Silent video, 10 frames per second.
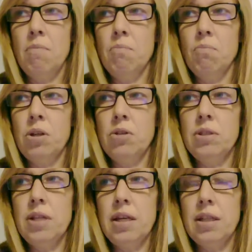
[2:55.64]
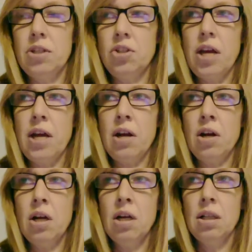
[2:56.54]
when you sit in the
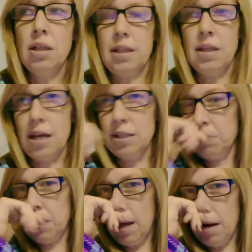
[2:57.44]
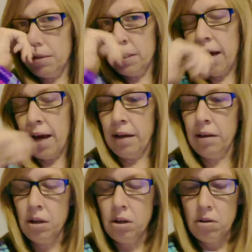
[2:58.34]
chair, like the hospital I was
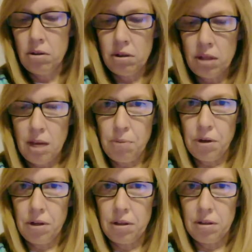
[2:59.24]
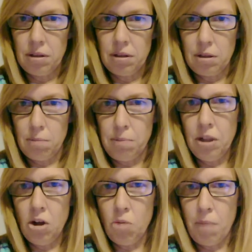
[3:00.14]
at, they put the
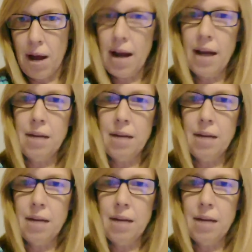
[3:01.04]
pillow behind